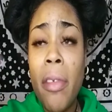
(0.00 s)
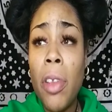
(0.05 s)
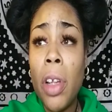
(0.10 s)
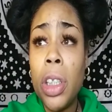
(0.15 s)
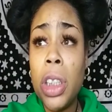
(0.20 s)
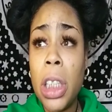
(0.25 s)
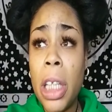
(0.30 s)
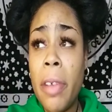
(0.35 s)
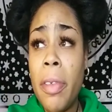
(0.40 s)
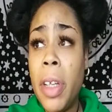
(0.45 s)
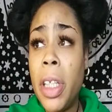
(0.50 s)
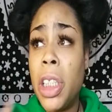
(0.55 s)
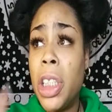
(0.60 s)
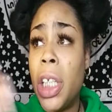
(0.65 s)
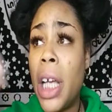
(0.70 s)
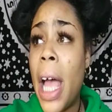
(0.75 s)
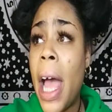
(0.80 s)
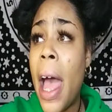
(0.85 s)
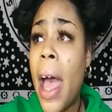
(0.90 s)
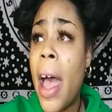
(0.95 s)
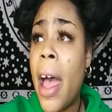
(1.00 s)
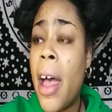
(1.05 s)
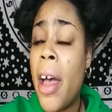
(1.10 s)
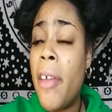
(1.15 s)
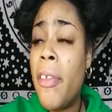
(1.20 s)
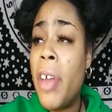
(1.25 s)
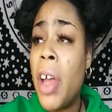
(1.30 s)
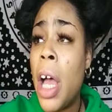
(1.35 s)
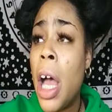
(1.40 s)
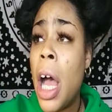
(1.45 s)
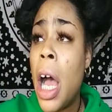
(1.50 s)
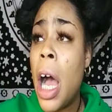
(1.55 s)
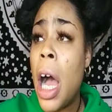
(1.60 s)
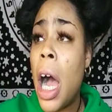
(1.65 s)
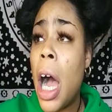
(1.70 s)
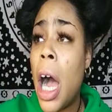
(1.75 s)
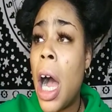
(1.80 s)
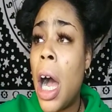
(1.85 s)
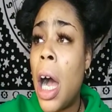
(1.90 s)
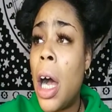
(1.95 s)
longevity, to have
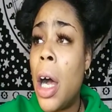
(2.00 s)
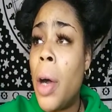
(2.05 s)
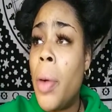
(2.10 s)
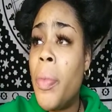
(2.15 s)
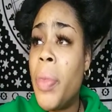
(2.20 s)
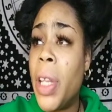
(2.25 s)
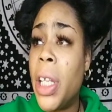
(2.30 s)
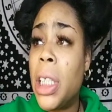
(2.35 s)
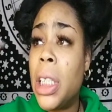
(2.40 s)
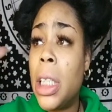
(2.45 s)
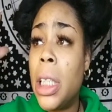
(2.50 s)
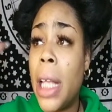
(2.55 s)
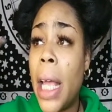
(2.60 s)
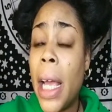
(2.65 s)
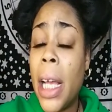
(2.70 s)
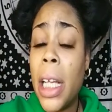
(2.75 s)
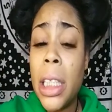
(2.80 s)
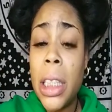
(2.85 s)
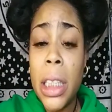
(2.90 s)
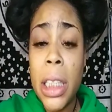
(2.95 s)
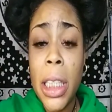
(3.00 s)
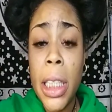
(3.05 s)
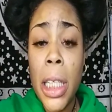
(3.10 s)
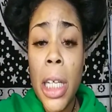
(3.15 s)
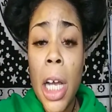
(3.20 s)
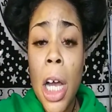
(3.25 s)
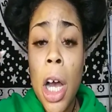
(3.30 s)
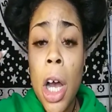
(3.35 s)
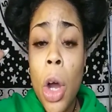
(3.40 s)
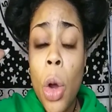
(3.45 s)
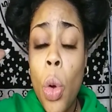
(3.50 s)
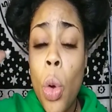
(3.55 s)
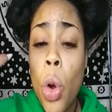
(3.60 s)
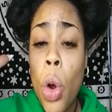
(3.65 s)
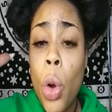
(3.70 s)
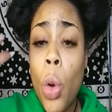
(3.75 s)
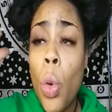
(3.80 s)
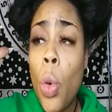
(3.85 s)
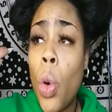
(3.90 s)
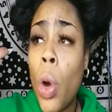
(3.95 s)
this legacy,
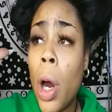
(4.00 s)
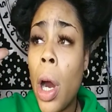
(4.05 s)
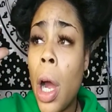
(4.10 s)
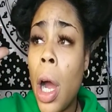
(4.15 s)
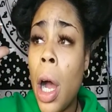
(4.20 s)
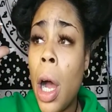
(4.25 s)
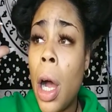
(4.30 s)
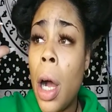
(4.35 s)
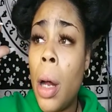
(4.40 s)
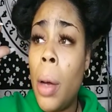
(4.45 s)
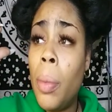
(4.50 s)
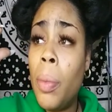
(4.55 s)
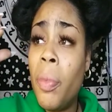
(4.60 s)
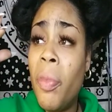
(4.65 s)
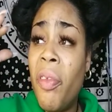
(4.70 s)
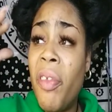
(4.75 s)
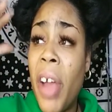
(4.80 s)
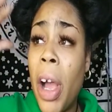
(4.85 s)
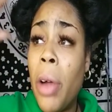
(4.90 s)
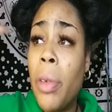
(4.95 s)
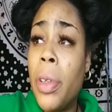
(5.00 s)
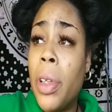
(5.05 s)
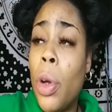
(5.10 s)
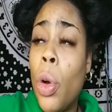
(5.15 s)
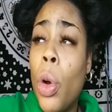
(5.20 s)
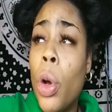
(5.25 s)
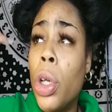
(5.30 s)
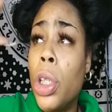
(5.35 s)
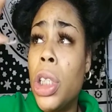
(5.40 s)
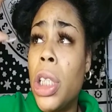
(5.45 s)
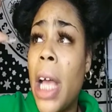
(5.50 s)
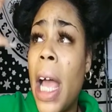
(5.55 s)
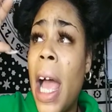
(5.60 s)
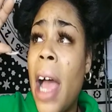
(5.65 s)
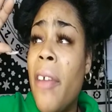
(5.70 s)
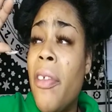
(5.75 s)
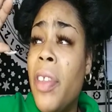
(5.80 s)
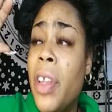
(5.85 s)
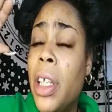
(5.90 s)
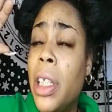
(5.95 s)
or found, or to
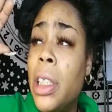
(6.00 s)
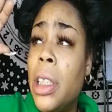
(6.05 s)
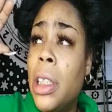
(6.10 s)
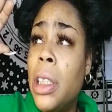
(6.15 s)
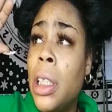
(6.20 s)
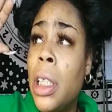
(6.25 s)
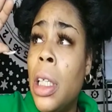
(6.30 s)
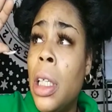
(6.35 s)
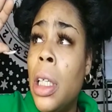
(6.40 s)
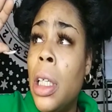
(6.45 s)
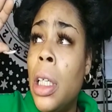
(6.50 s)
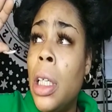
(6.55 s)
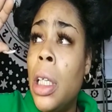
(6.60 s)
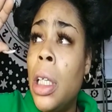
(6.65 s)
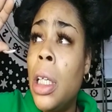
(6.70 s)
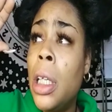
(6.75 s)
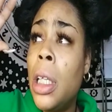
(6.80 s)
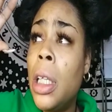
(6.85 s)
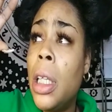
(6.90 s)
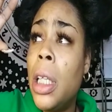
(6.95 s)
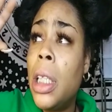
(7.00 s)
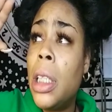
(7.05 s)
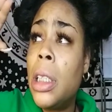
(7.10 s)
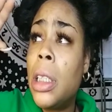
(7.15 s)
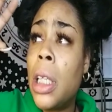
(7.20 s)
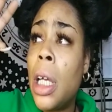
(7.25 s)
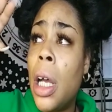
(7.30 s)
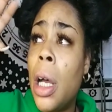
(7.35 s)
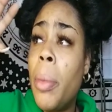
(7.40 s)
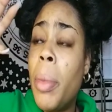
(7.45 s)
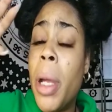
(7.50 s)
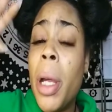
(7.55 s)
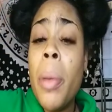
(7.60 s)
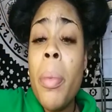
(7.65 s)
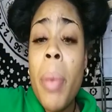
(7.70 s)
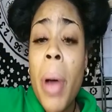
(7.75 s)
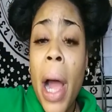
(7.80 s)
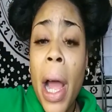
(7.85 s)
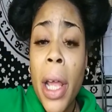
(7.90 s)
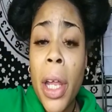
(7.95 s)
have this
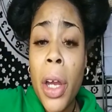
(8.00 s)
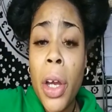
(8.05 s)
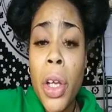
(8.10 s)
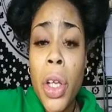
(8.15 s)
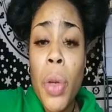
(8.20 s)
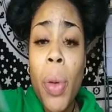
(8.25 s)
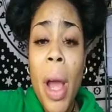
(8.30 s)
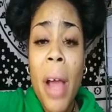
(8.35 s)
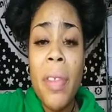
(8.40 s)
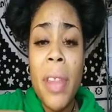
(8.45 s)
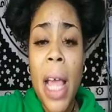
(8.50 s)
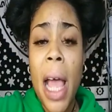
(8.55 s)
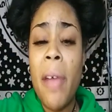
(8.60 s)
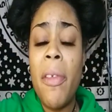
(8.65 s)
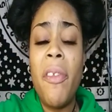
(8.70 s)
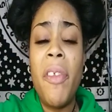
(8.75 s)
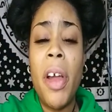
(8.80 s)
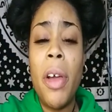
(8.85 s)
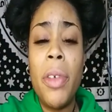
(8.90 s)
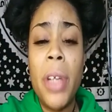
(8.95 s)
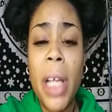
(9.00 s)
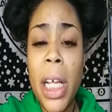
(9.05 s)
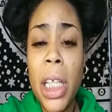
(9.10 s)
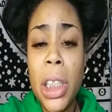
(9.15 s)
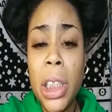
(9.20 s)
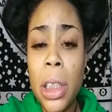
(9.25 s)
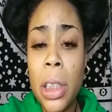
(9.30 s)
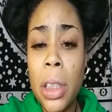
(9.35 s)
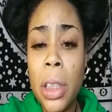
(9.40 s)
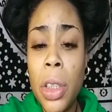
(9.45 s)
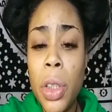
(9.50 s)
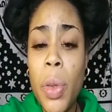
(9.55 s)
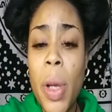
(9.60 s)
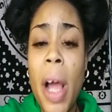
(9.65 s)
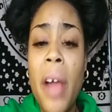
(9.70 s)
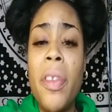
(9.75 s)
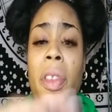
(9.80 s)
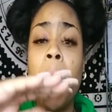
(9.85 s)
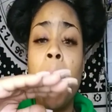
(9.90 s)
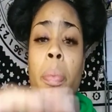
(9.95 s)
empire, you have to have a foundation. You
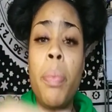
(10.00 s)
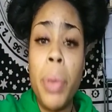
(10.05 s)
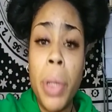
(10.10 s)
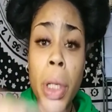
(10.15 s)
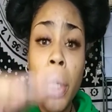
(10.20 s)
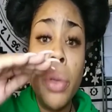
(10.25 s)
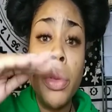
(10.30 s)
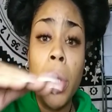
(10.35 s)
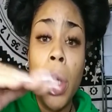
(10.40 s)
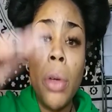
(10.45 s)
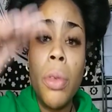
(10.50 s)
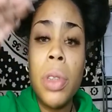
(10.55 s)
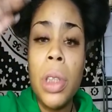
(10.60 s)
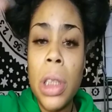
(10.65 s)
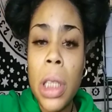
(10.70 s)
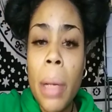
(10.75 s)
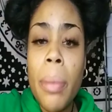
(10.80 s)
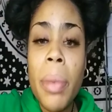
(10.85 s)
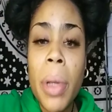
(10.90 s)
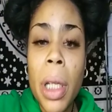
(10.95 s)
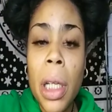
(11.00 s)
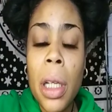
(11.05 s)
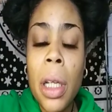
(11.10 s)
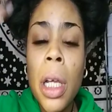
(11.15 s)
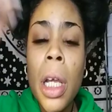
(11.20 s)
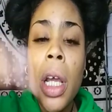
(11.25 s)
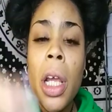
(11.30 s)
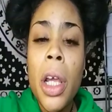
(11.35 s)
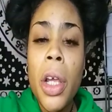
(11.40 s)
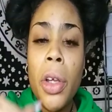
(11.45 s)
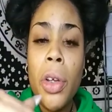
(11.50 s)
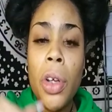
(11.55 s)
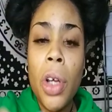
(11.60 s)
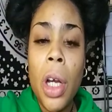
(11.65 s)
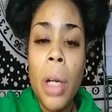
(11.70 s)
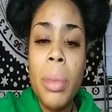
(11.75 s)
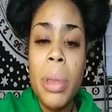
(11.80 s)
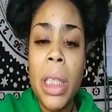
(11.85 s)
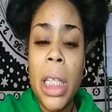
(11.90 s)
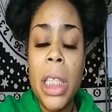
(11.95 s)
have to build on something. You know what
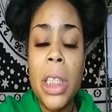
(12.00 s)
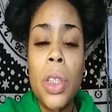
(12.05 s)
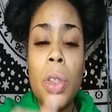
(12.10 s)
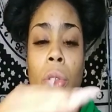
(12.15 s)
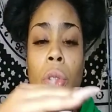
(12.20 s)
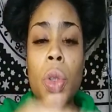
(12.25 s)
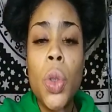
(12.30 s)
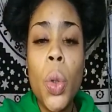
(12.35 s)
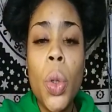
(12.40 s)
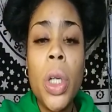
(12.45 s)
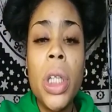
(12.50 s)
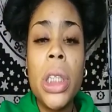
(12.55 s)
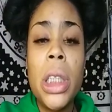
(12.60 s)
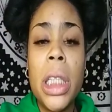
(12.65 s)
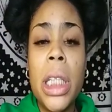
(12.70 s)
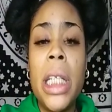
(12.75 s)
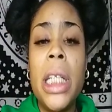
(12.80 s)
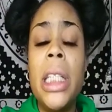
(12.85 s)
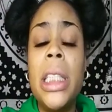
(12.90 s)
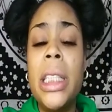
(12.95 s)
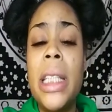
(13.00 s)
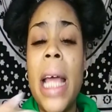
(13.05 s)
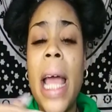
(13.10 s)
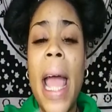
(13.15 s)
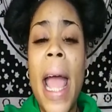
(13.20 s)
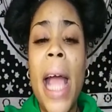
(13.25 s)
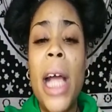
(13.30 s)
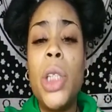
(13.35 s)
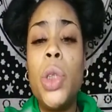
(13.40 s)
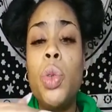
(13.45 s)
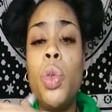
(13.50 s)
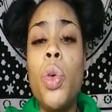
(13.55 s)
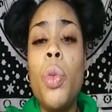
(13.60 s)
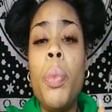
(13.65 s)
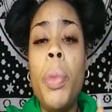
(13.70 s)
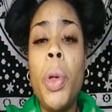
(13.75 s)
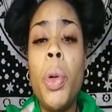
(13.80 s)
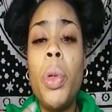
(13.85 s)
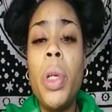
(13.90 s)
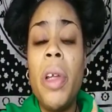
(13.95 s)
I'm saying? So Taurus is that actual
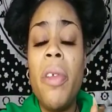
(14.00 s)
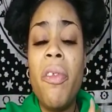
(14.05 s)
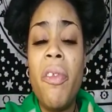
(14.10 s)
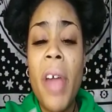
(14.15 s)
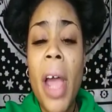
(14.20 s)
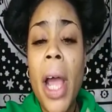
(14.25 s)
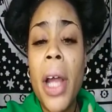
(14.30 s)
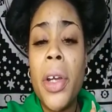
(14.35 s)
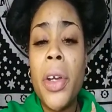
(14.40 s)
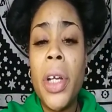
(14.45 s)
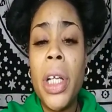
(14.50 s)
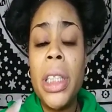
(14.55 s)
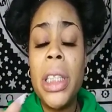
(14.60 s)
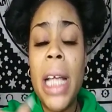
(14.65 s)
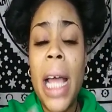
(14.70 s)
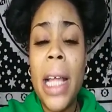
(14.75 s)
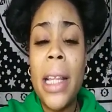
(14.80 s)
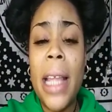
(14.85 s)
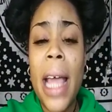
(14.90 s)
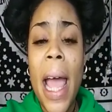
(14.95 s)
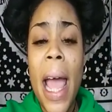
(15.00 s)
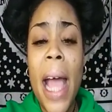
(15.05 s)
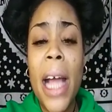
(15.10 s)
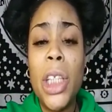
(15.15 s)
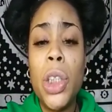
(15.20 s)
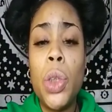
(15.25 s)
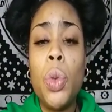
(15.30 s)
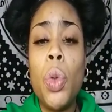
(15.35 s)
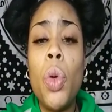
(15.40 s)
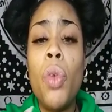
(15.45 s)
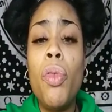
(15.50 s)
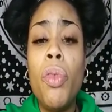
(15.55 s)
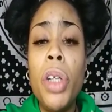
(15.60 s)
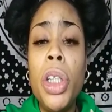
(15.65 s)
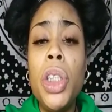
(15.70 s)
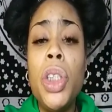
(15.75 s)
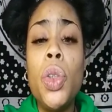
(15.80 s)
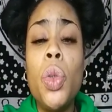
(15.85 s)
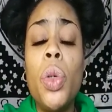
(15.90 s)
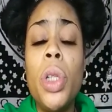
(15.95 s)
building factor. It's at that actual
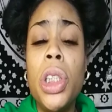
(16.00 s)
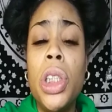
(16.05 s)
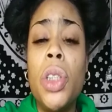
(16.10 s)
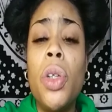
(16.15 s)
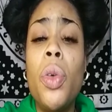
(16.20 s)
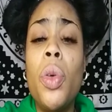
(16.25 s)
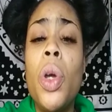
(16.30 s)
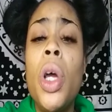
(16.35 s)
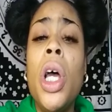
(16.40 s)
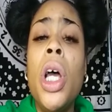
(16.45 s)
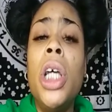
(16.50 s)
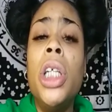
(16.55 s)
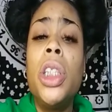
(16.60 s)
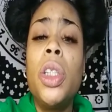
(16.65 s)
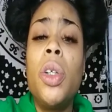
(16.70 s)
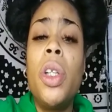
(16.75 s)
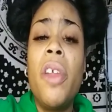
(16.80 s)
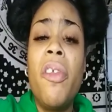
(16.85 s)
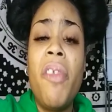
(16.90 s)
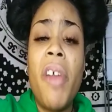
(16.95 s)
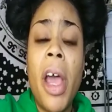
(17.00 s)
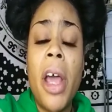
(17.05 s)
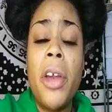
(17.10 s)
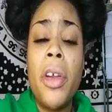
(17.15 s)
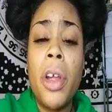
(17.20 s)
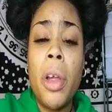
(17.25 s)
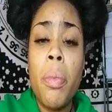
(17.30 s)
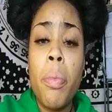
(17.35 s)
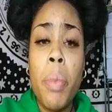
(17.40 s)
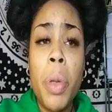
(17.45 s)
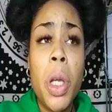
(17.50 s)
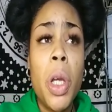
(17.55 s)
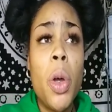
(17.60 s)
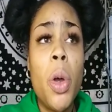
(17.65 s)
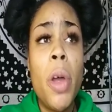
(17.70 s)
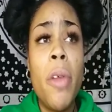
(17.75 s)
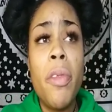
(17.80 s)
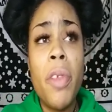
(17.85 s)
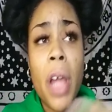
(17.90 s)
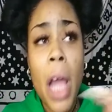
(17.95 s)
resource. So the factor can build.
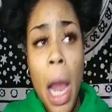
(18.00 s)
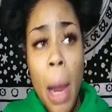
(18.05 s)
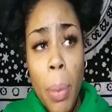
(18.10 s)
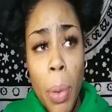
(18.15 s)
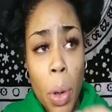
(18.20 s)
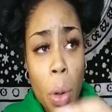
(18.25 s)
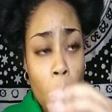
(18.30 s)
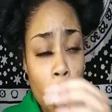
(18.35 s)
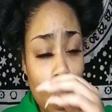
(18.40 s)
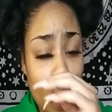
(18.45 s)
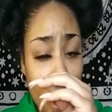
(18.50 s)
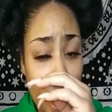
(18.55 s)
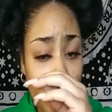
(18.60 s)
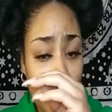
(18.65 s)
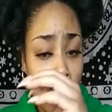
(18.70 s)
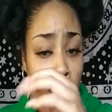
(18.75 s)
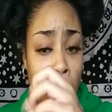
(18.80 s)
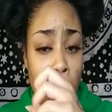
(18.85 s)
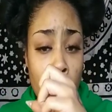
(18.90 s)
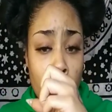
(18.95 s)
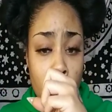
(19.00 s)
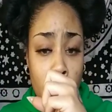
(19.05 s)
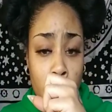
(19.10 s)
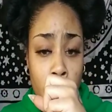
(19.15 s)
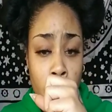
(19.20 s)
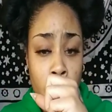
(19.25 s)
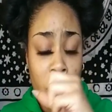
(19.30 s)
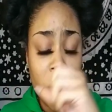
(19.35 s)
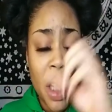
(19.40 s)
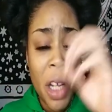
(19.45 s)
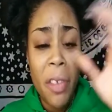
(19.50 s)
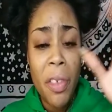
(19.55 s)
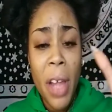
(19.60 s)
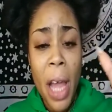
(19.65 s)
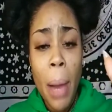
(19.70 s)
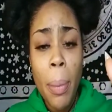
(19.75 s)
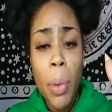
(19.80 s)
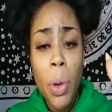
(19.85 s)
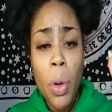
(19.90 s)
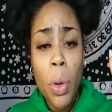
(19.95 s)
If Capricorn, if
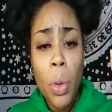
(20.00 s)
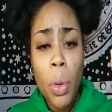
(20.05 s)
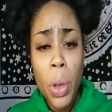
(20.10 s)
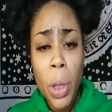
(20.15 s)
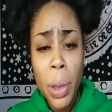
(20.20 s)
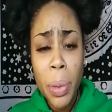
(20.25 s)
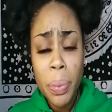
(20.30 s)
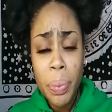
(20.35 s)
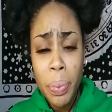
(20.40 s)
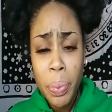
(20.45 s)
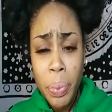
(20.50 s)
Capricorn